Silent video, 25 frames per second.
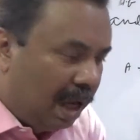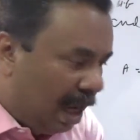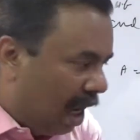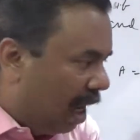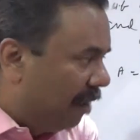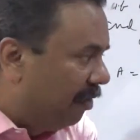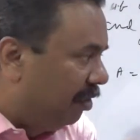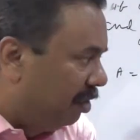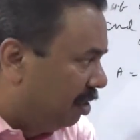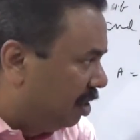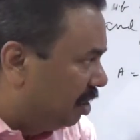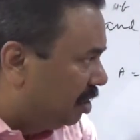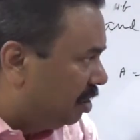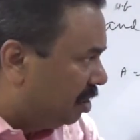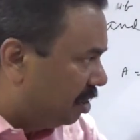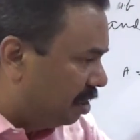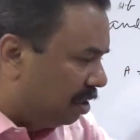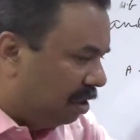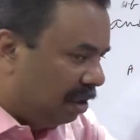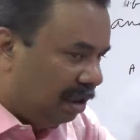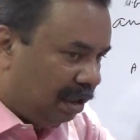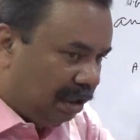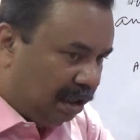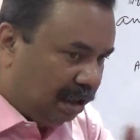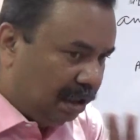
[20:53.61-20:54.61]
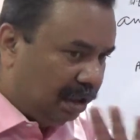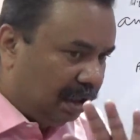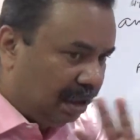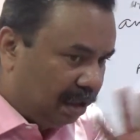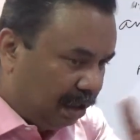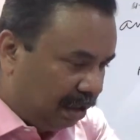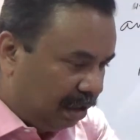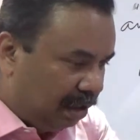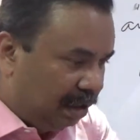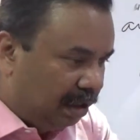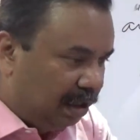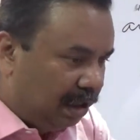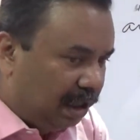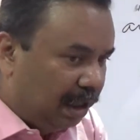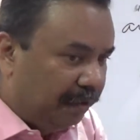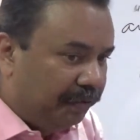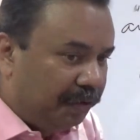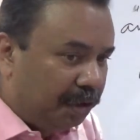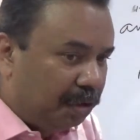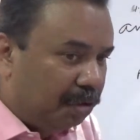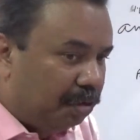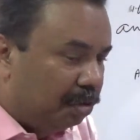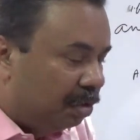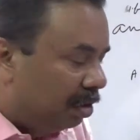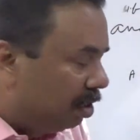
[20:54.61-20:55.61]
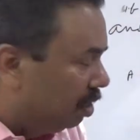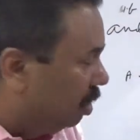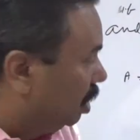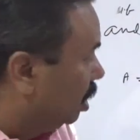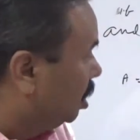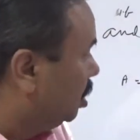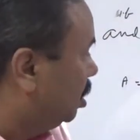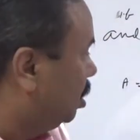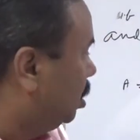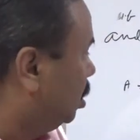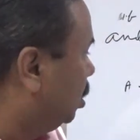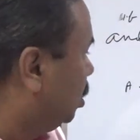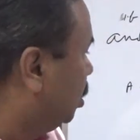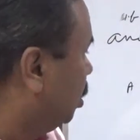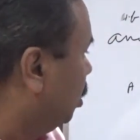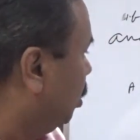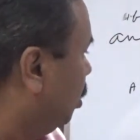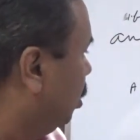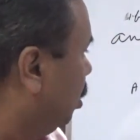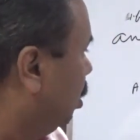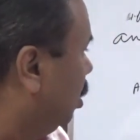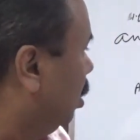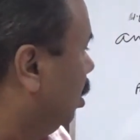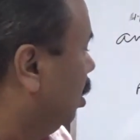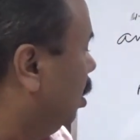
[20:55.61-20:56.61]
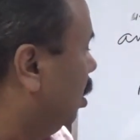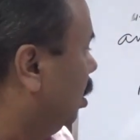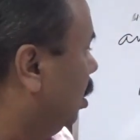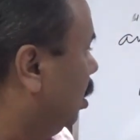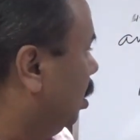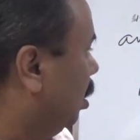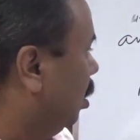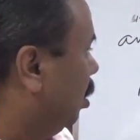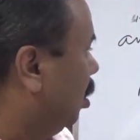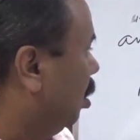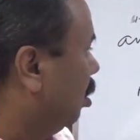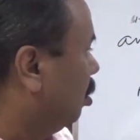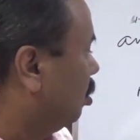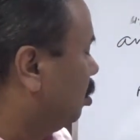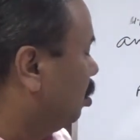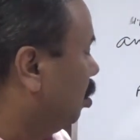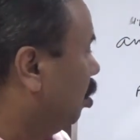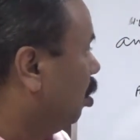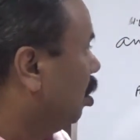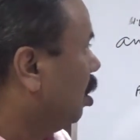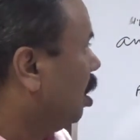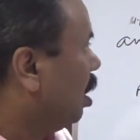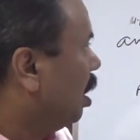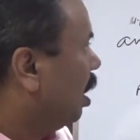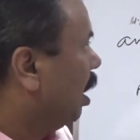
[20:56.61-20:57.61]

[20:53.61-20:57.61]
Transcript: I will just give you this also.